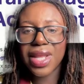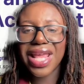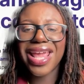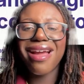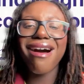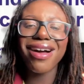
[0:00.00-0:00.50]

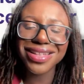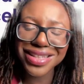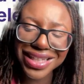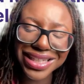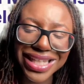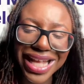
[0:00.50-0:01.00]
it
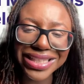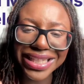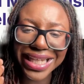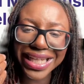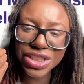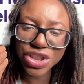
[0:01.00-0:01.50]
understands
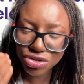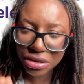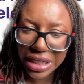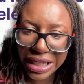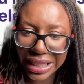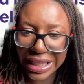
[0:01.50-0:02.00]

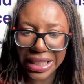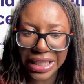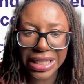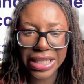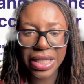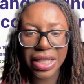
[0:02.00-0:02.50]

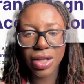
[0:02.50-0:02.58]
intricately